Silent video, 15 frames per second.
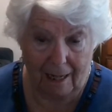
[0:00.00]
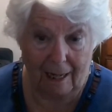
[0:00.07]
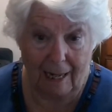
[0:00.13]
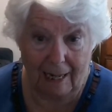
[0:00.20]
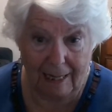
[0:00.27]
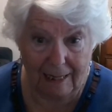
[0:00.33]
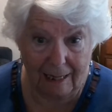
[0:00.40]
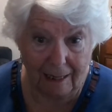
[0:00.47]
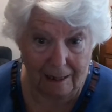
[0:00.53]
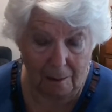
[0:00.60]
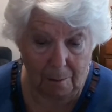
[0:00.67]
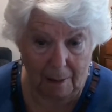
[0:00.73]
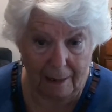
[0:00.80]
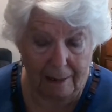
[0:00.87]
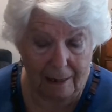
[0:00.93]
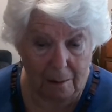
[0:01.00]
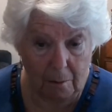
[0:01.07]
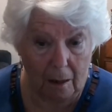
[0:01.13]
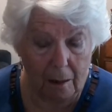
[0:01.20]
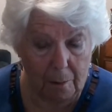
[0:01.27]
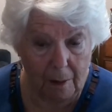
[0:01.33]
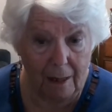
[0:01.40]
exacerbating
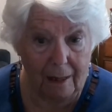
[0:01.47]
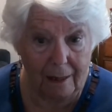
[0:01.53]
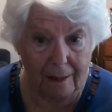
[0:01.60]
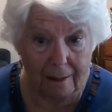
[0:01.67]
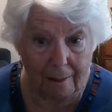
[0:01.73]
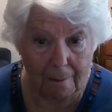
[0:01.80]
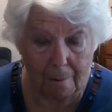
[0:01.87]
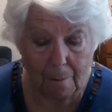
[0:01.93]
my pain?